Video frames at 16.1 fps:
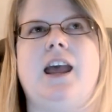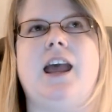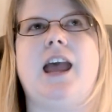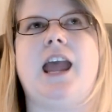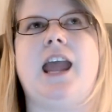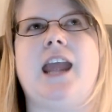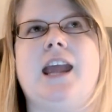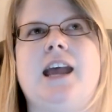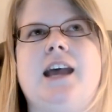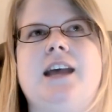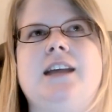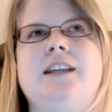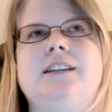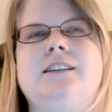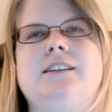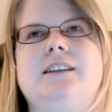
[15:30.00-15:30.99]

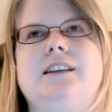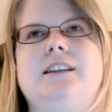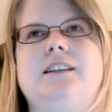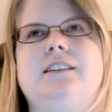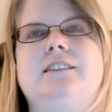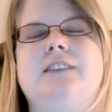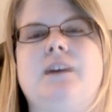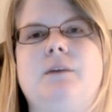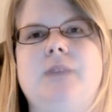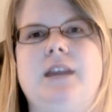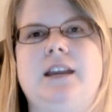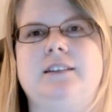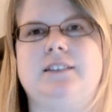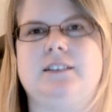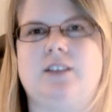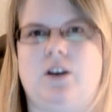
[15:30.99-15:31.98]
And some
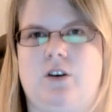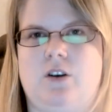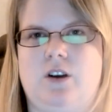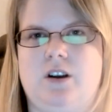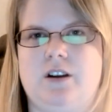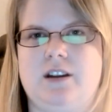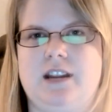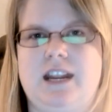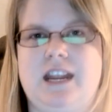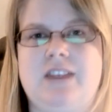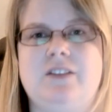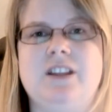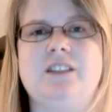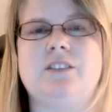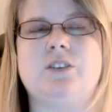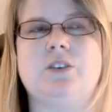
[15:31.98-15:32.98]
days it's hard.
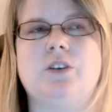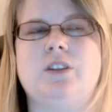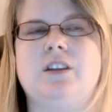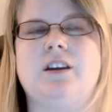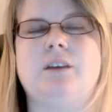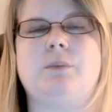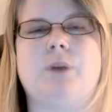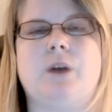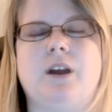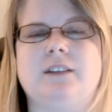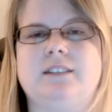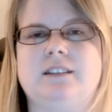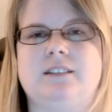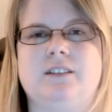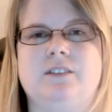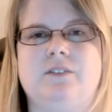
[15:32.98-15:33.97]
Even through the
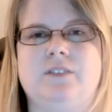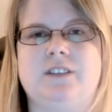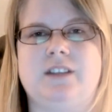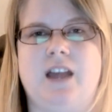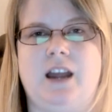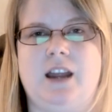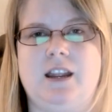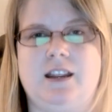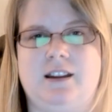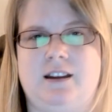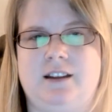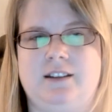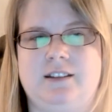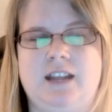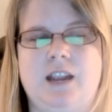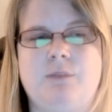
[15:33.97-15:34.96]
process of
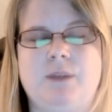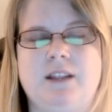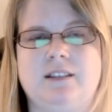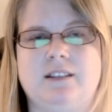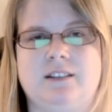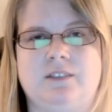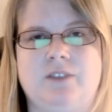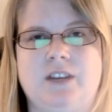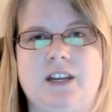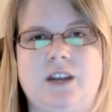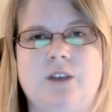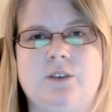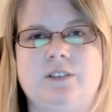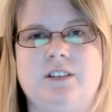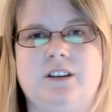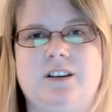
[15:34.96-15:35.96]
taping this
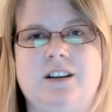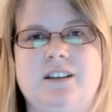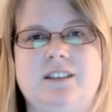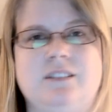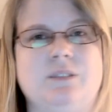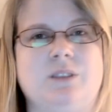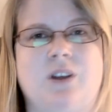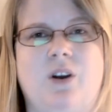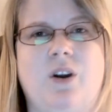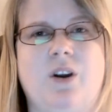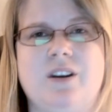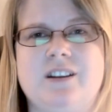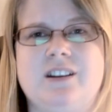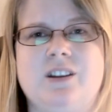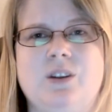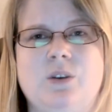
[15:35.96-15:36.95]
video series, it was hard
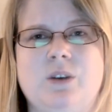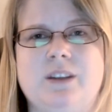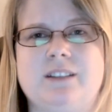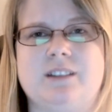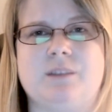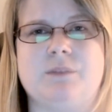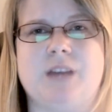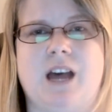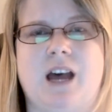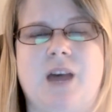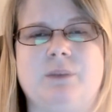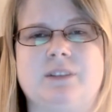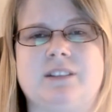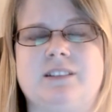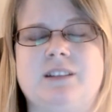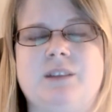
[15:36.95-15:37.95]
to do it sometimes,
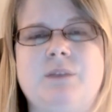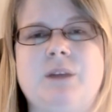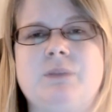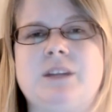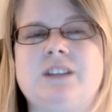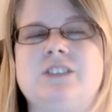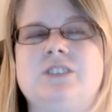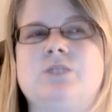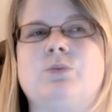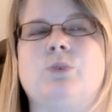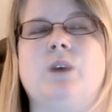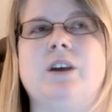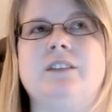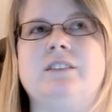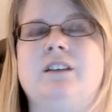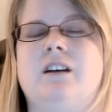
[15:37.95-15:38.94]
because sometimes I just
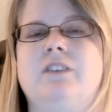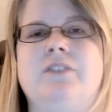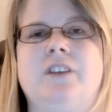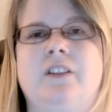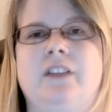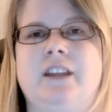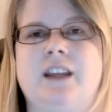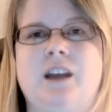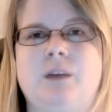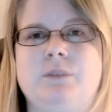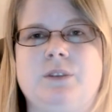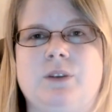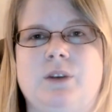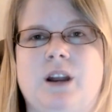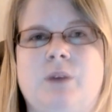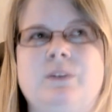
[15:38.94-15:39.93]
was not feeling up
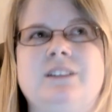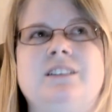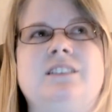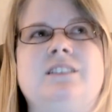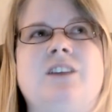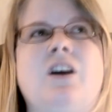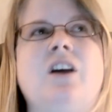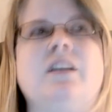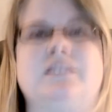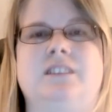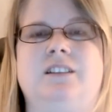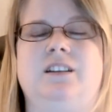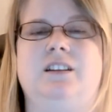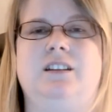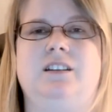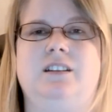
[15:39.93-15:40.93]
to it. I was
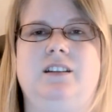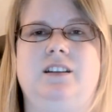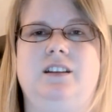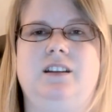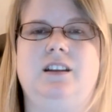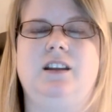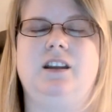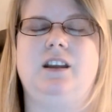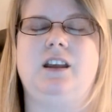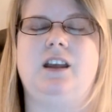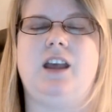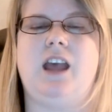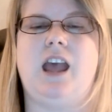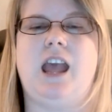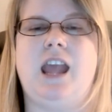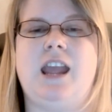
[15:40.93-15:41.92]
exhausted.
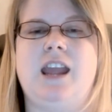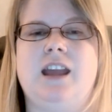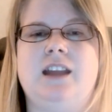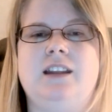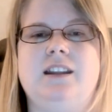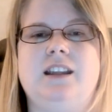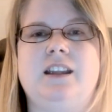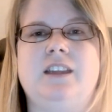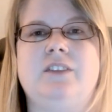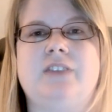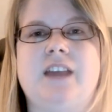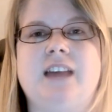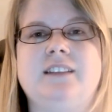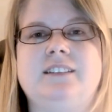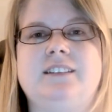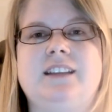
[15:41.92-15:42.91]
And if
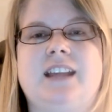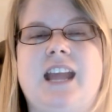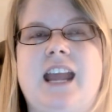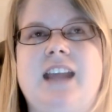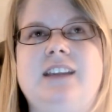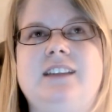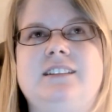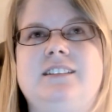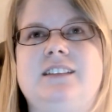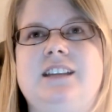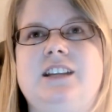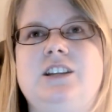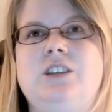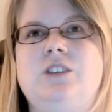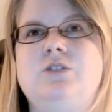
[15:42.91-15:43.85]
that's the case, then